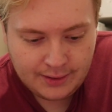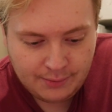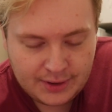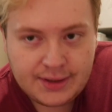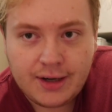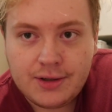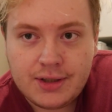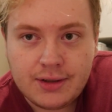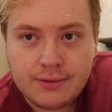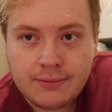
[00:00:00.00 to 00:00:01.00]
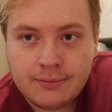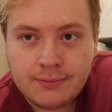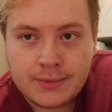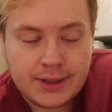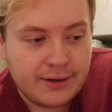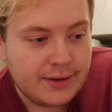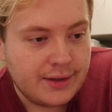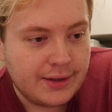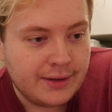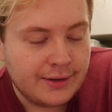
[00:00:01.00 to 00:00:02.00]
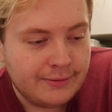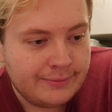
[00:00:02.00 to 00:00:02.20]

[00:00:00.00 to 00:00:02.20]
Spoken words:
Pretty scary shit. Scary shit, yeah.